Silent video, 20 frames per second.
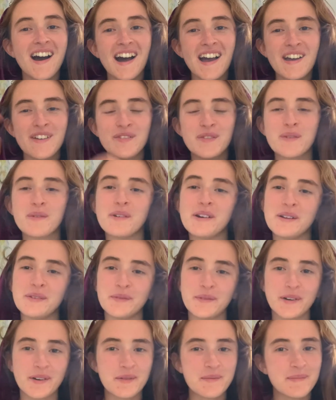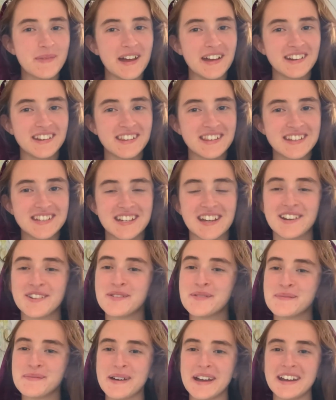Hi everyone, welcome back to the
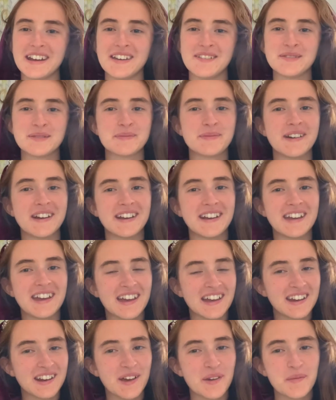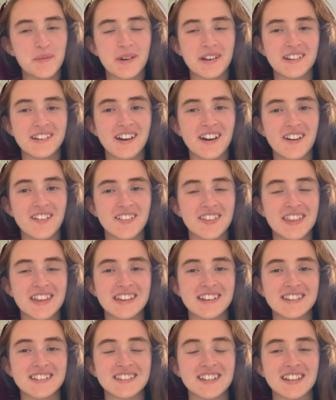channel. My name is Brani and I'm one half of the
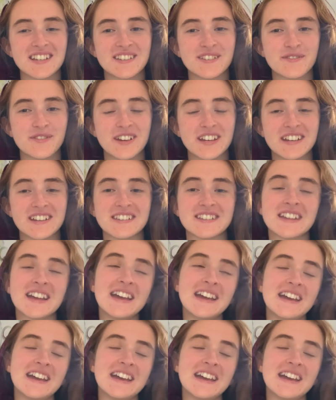Indecisive Readers.